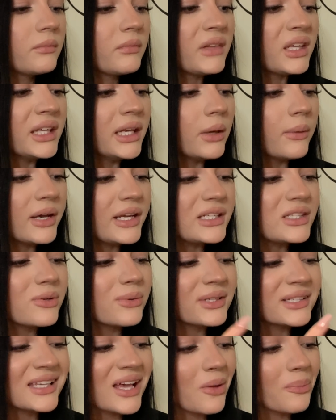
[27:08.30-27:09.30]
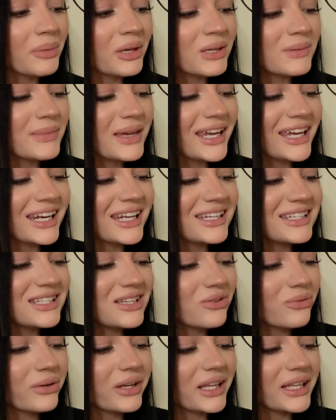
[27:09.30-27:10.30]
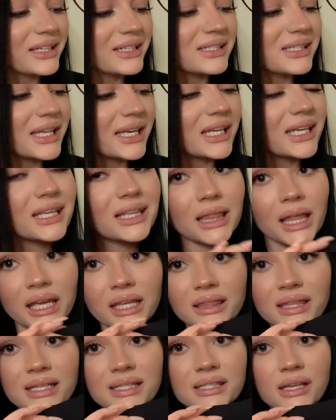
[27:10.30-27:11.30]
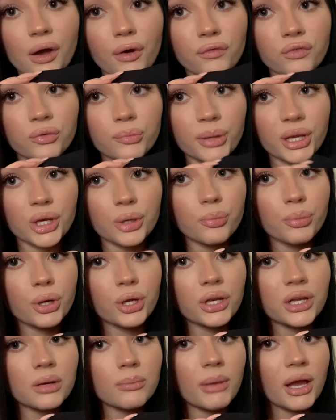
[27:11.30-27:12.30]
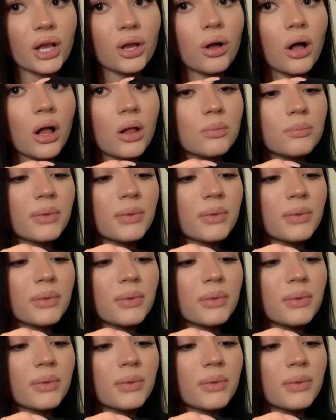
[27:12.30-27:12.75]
anyways, he was helping me and I didn't realize that he laid these out for me to put in my haul.